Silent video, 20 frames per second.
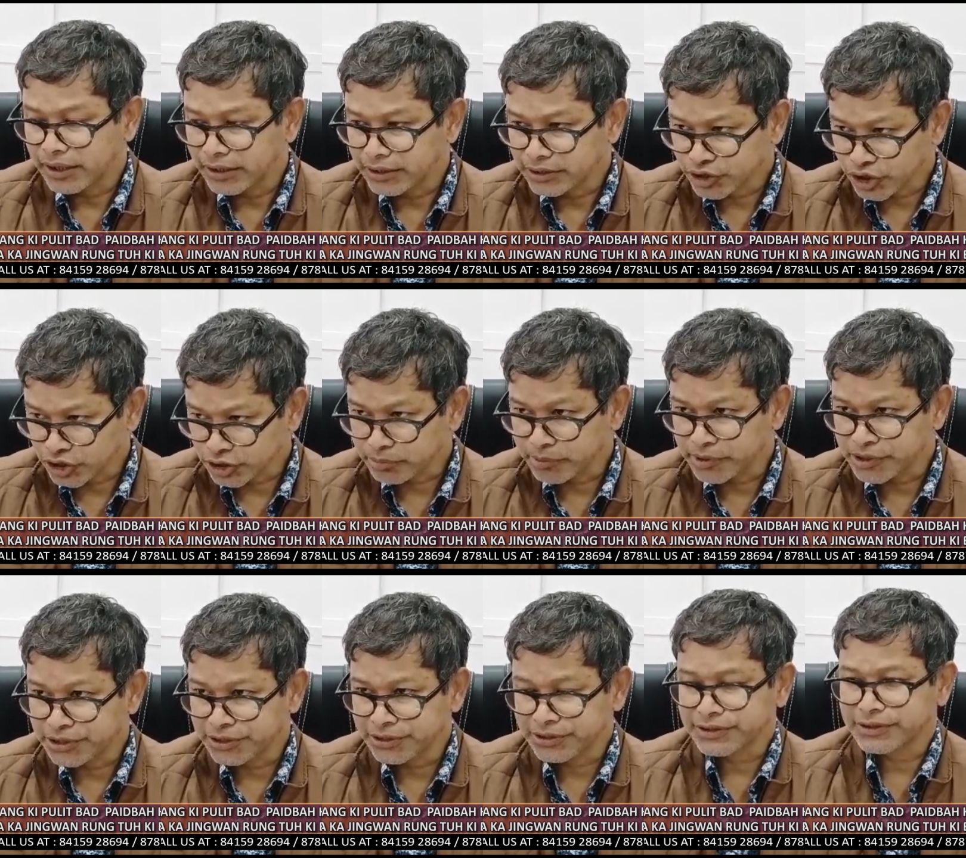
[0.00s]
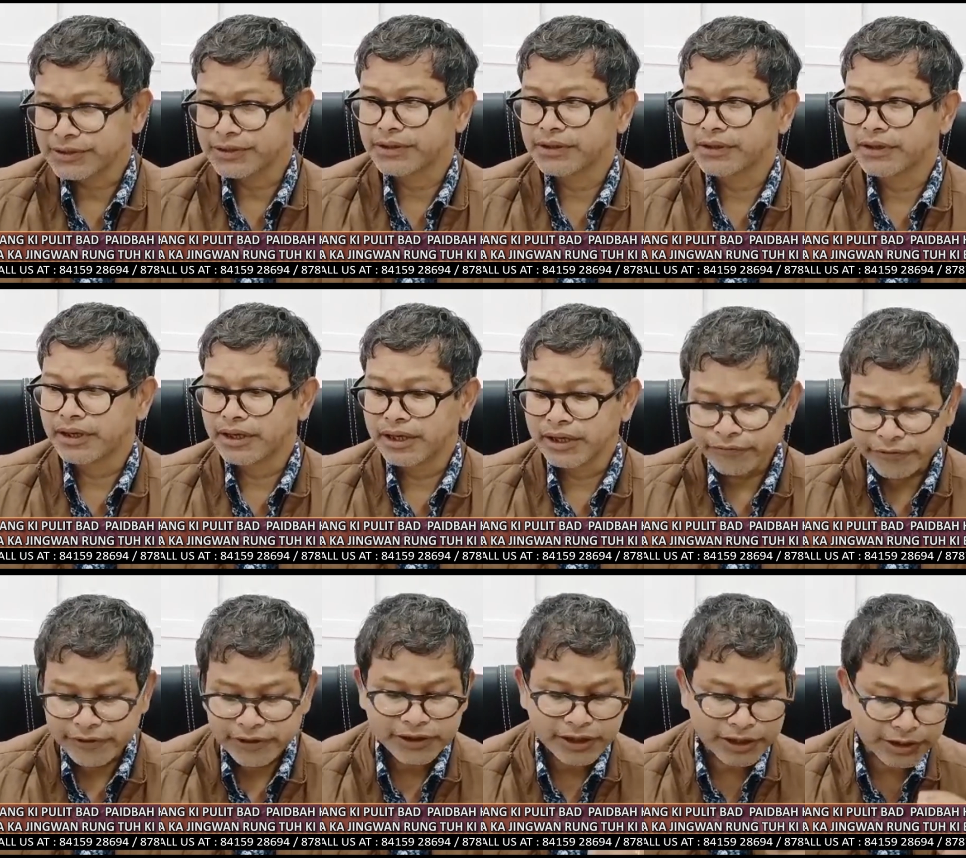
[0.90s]
suspicious
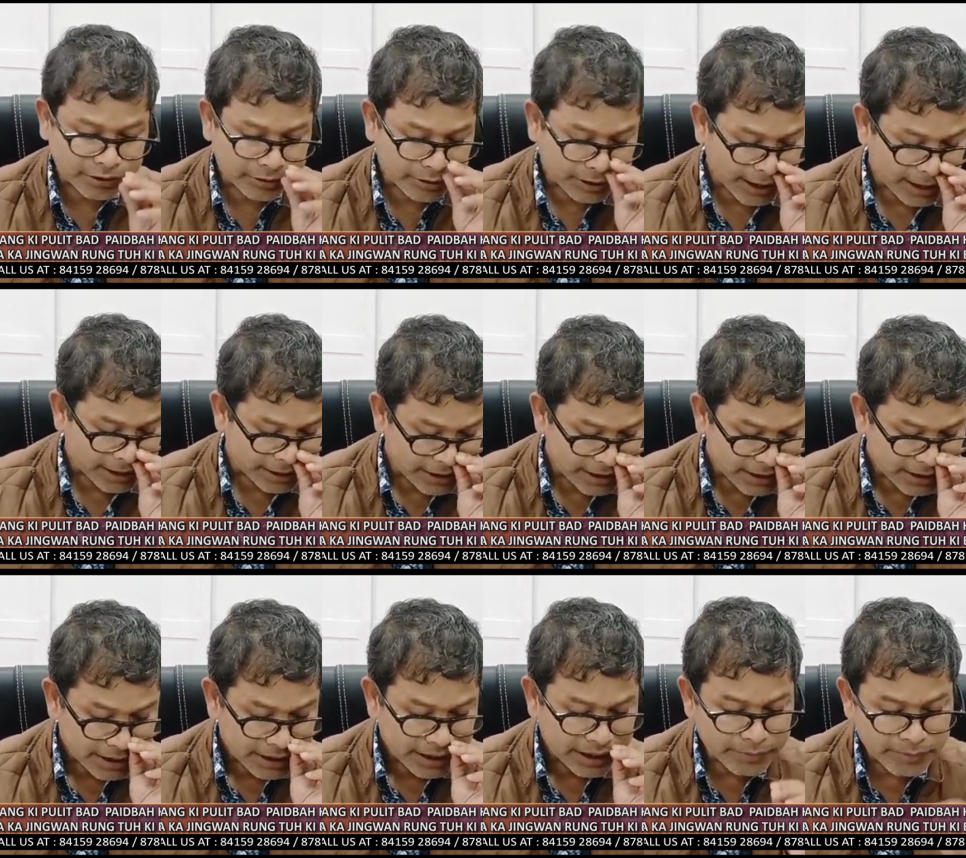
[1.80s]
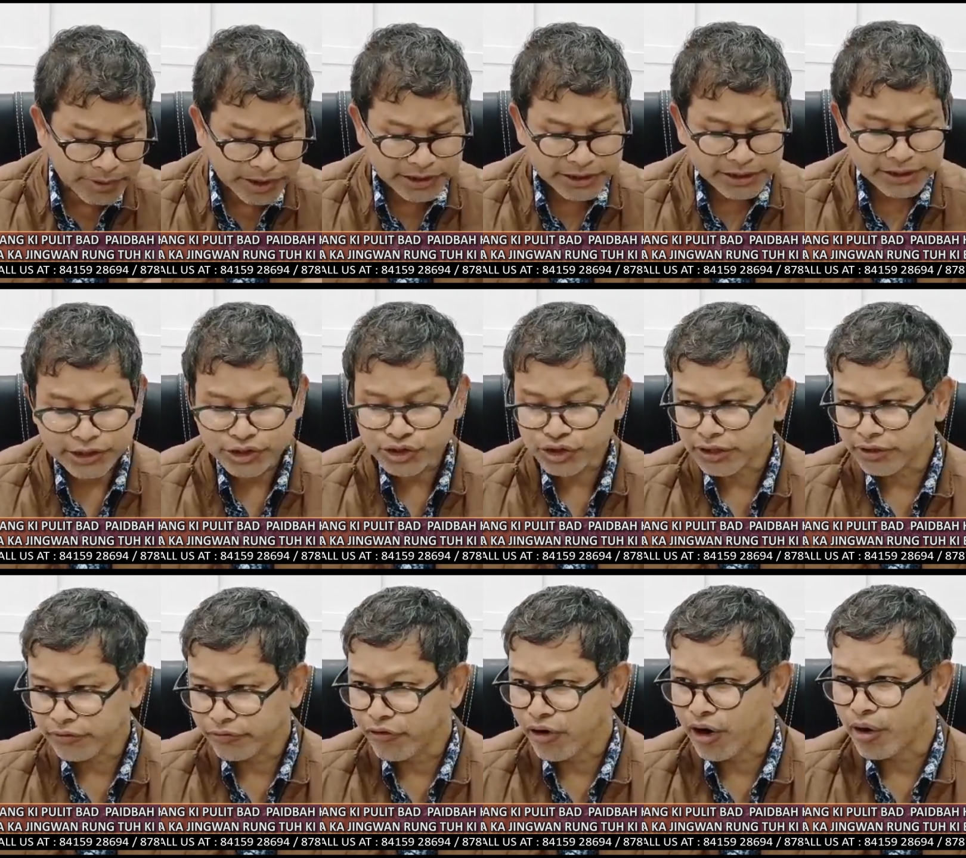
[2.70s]
infiltrator are there, immediately they should
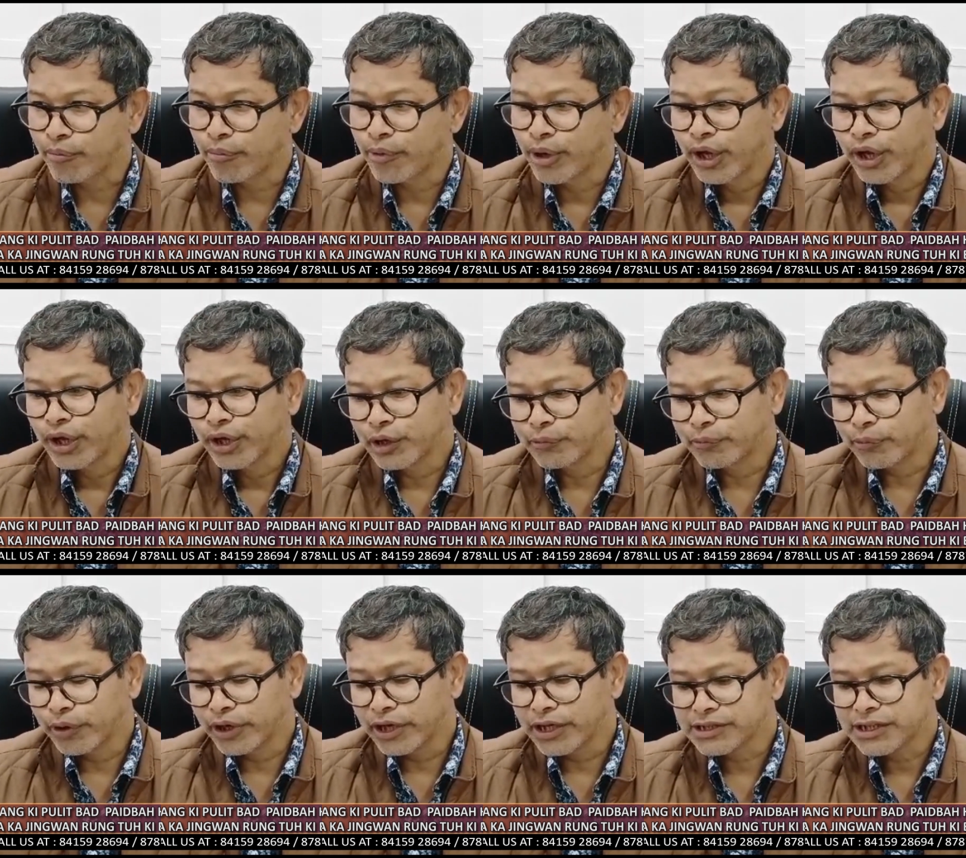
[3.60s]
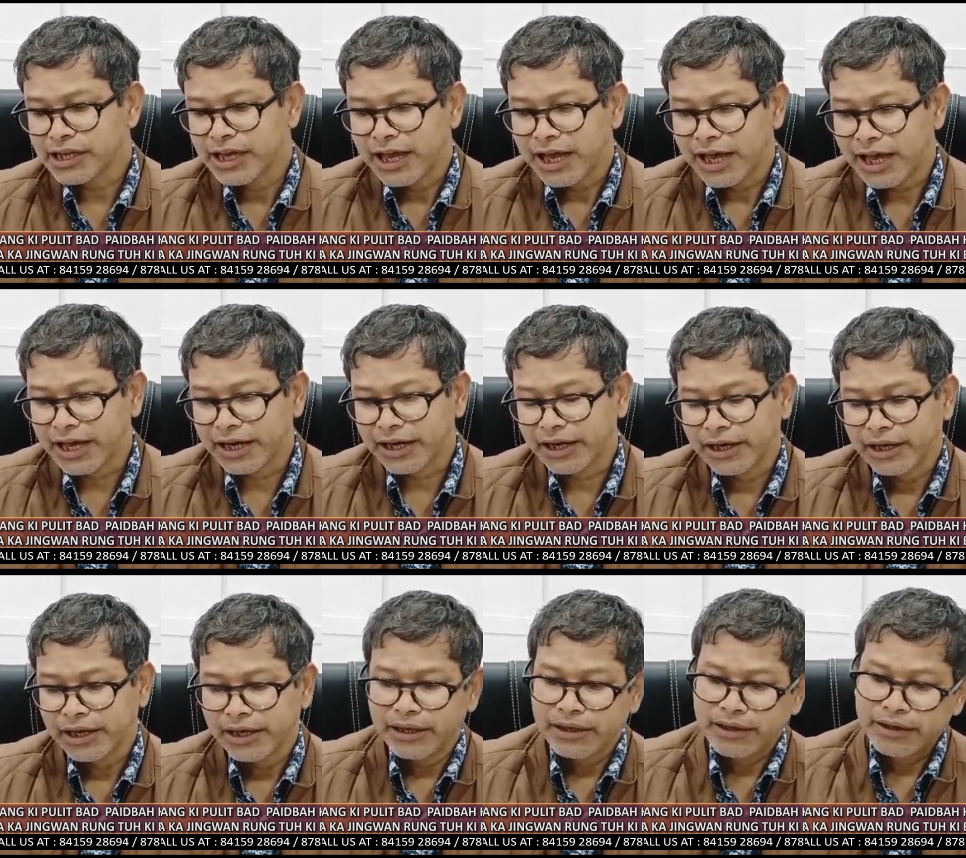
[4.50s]
inform the police
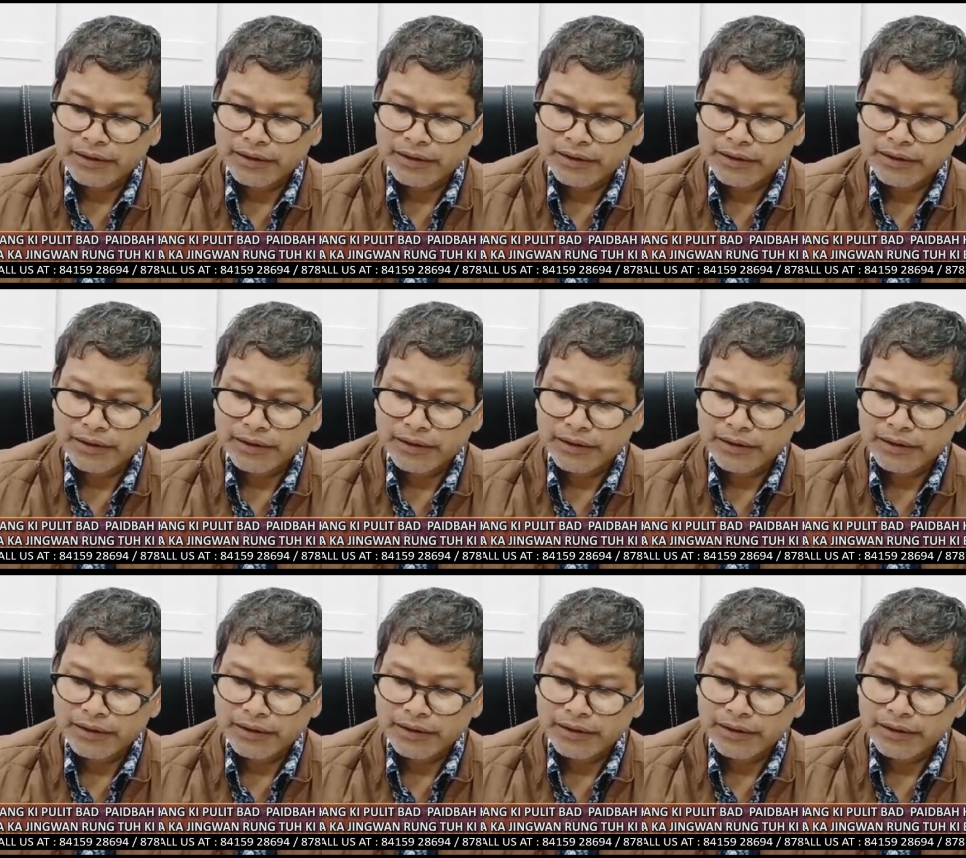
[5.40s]
and